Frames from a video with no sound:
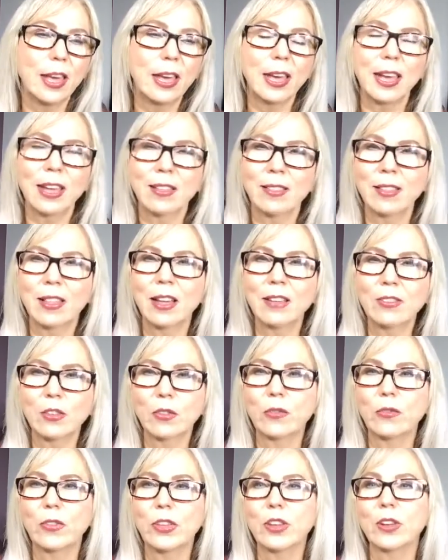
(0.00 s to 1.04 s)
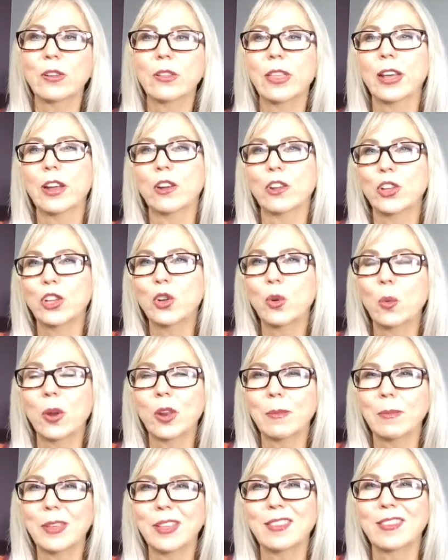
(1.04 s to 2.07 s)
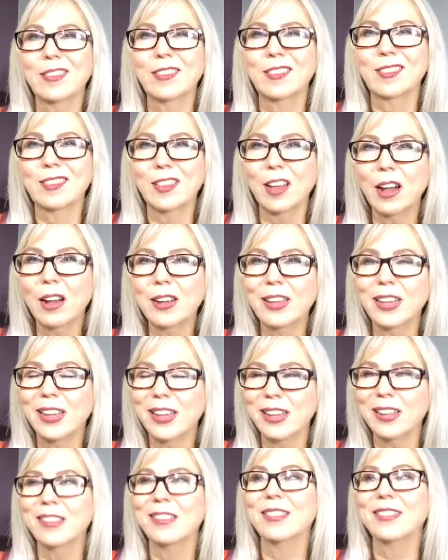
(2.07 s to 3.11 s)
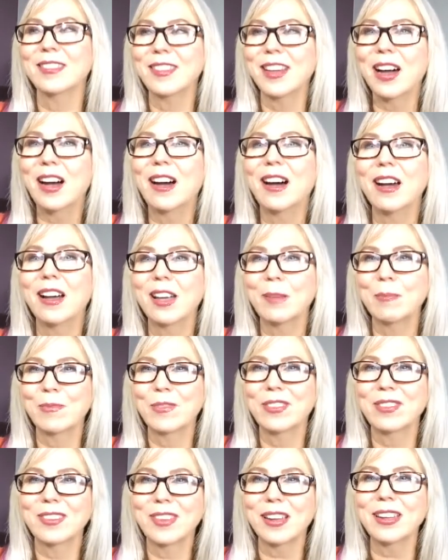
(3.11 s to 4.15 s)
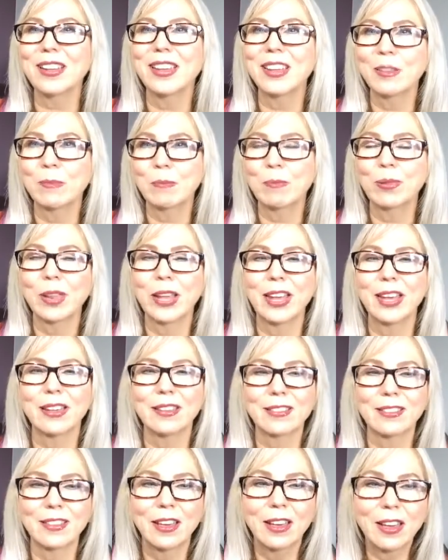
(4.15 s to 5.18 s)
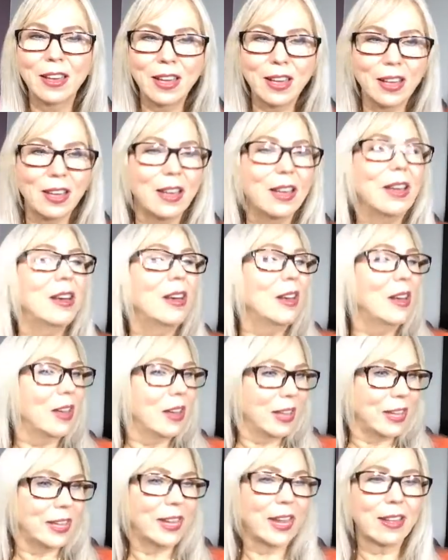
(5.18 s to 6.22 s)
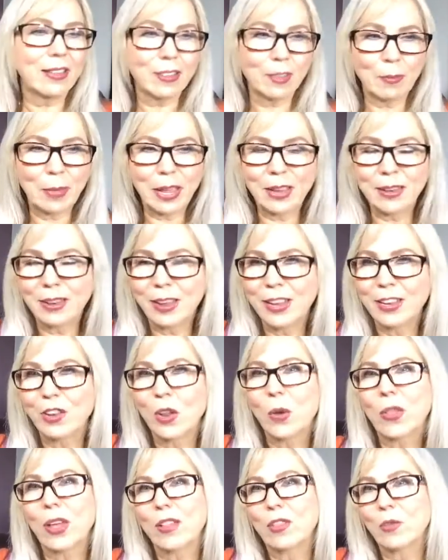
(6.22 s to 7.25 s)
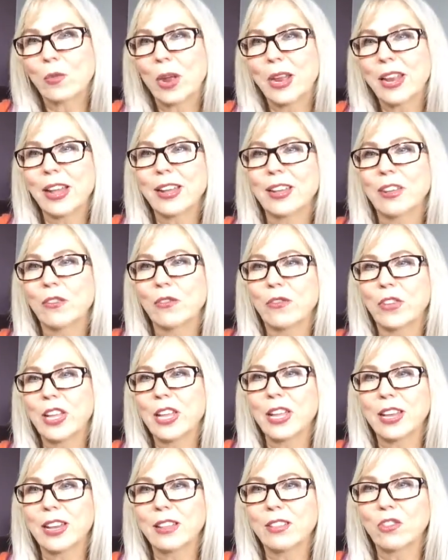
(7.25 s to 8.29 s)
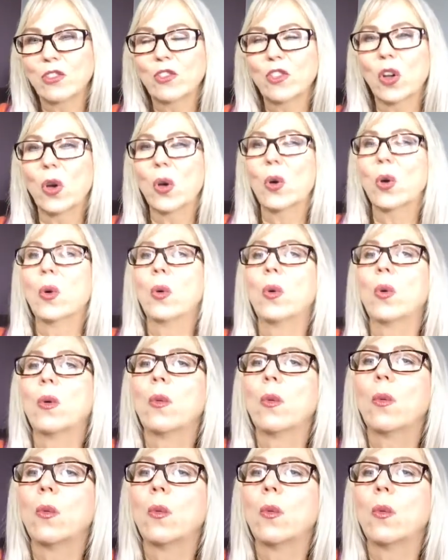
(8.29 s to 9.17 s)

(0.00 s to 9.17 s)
and lots of fear there. You don't want to be stuck in time, stuck in place. Yes, Amanda, I know that's right. I can feel it. So